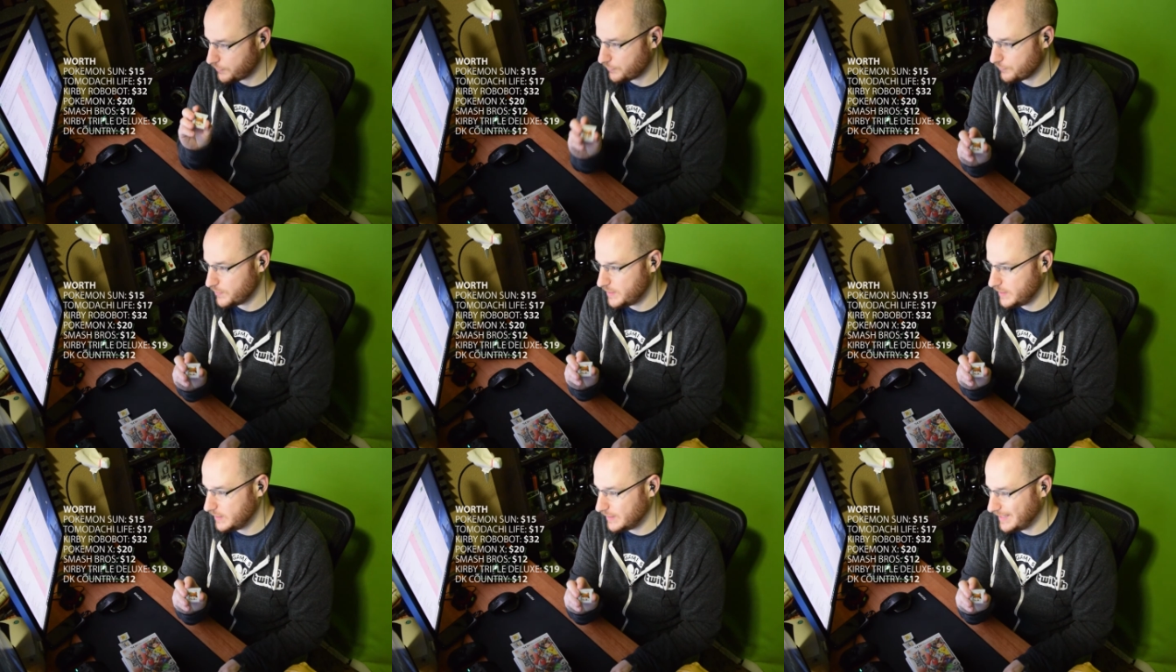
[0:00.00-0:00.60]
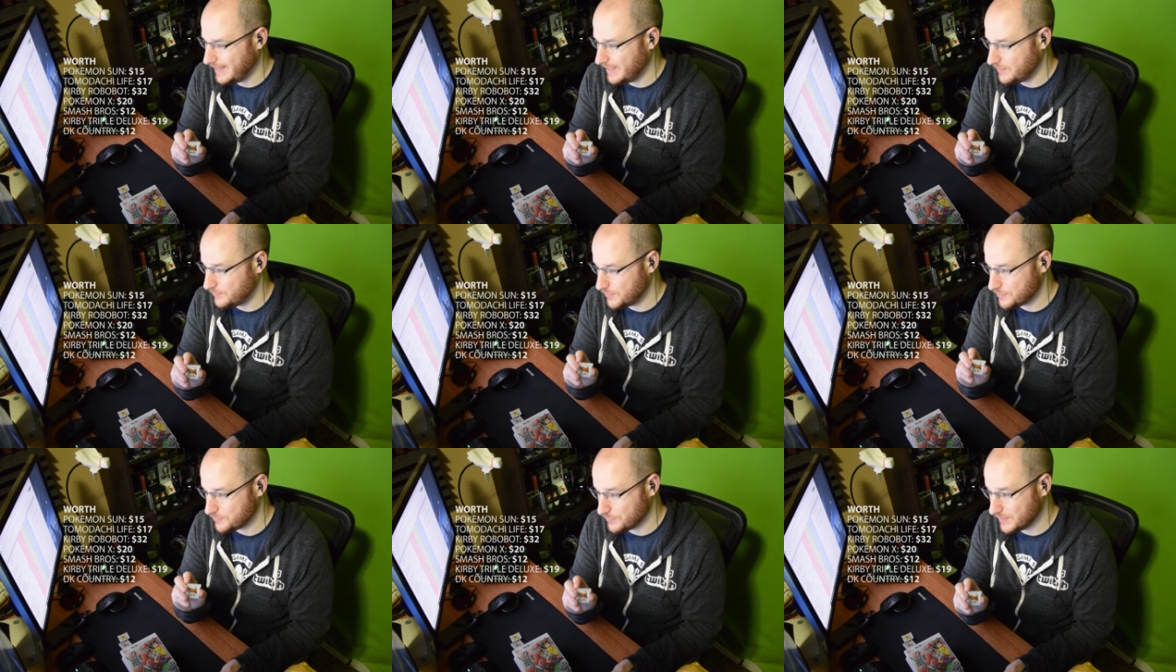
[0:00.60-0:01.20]
3D Land,
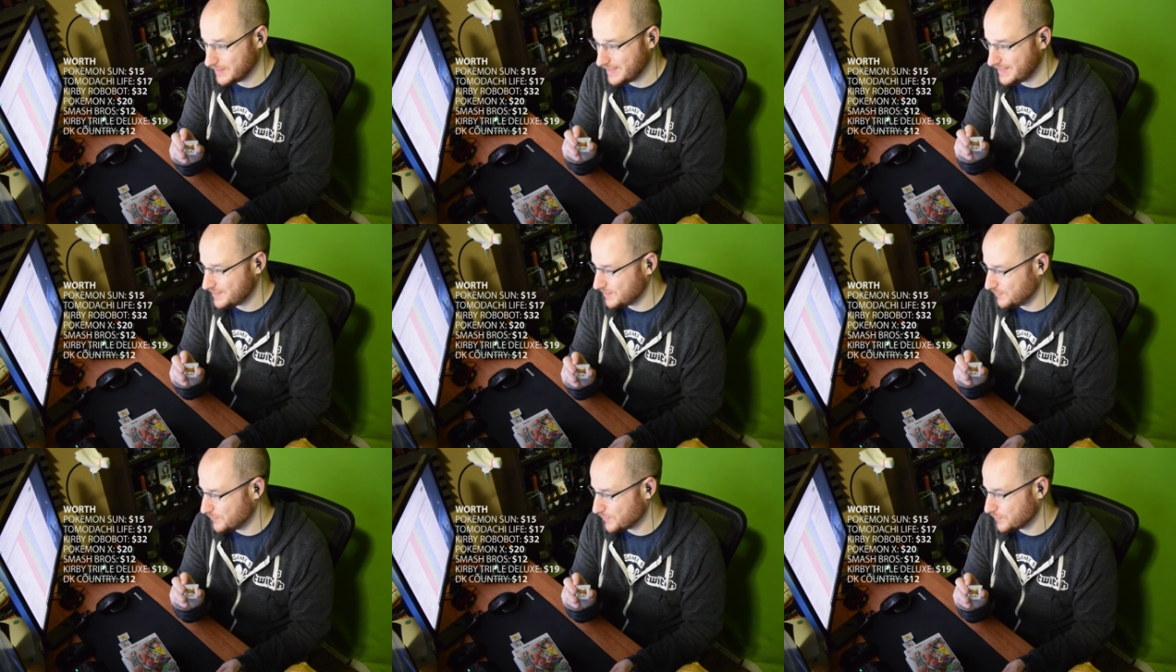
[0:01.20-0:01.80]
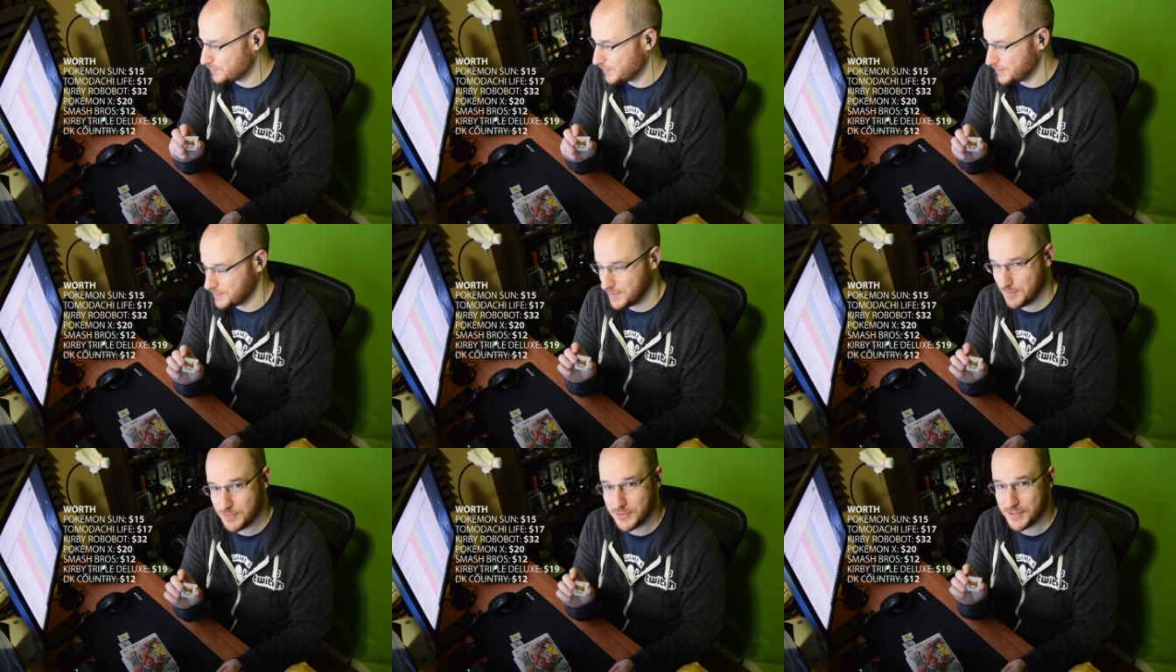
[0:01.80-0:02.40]
which really isn't worth much
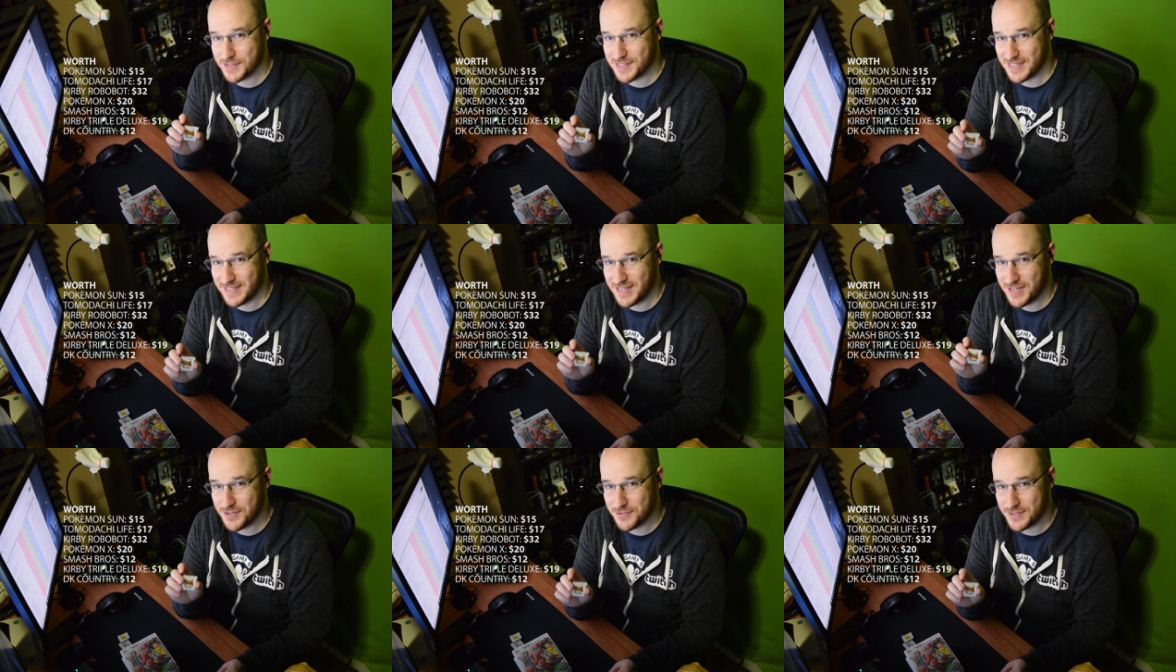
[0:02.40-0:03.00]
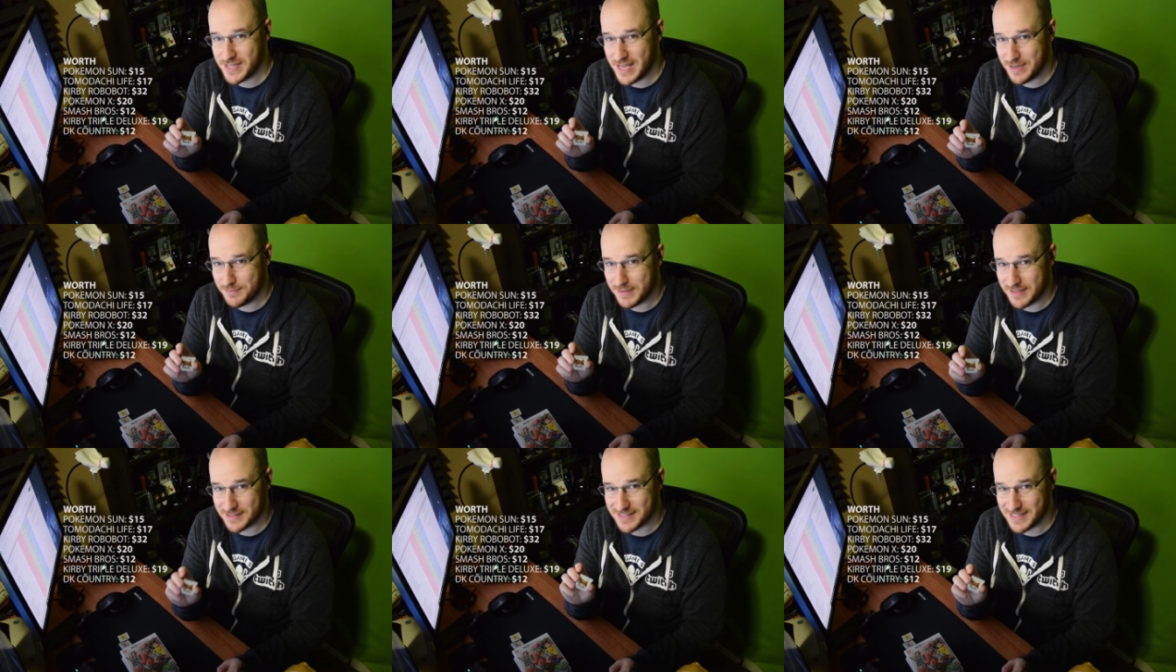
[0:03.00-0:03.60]
anymore. It's like under 10
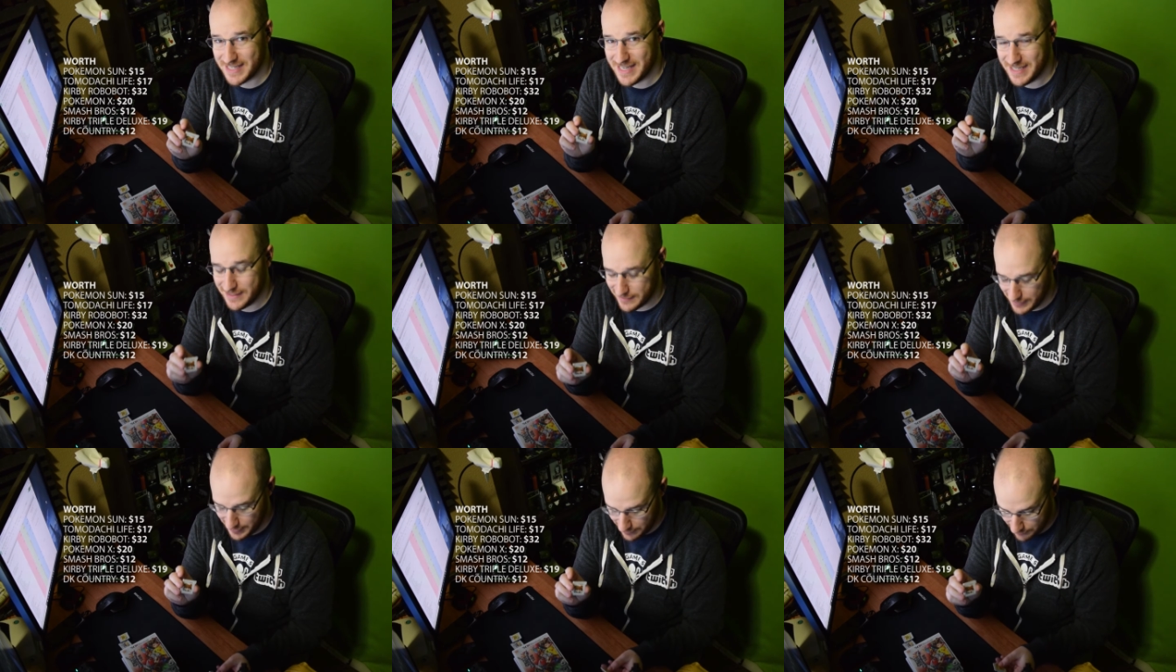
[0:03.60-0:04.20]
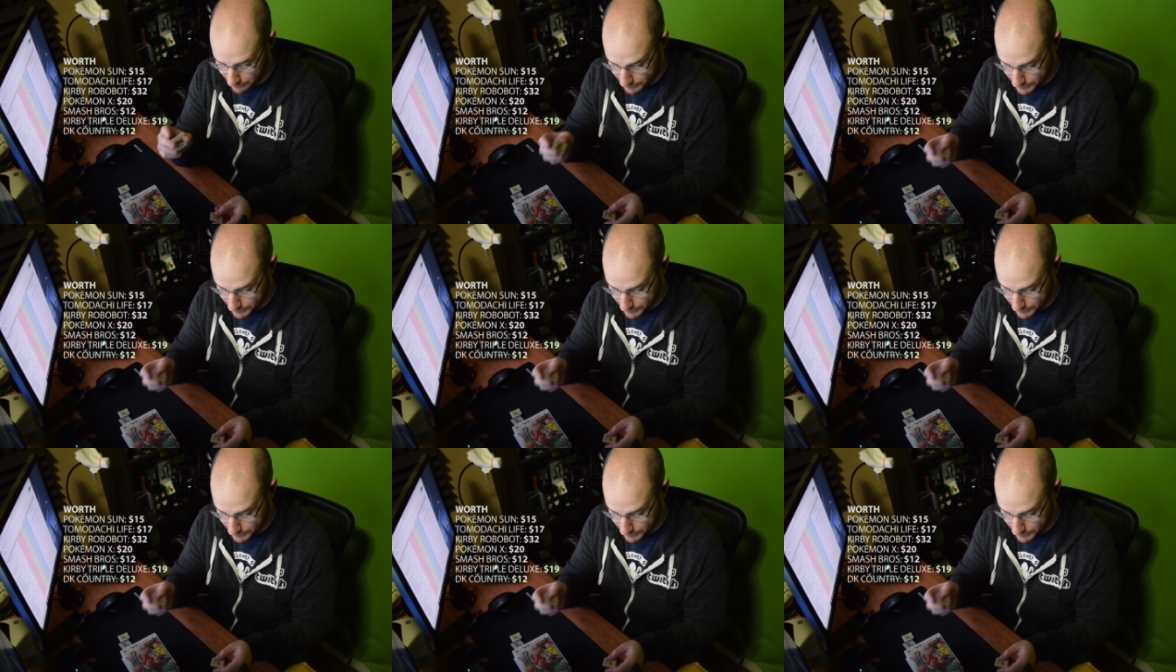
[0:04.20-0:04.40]
bucks, like 8 or